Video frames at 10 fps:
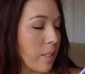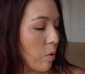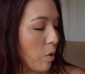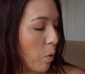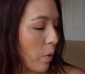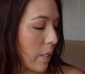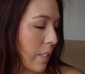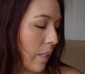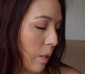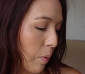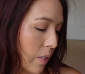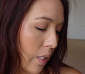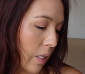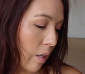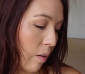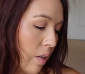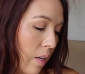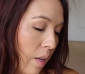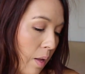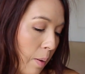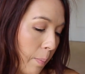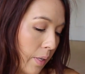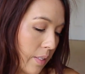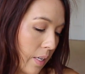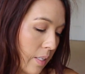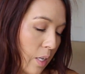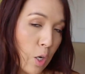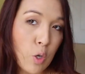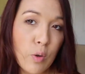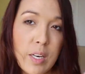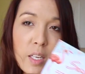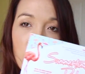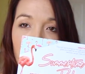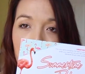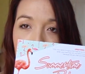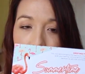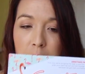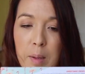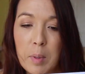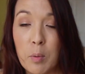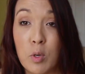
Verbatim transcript: I don't know exactly what's in here, but it says greetings from Miami,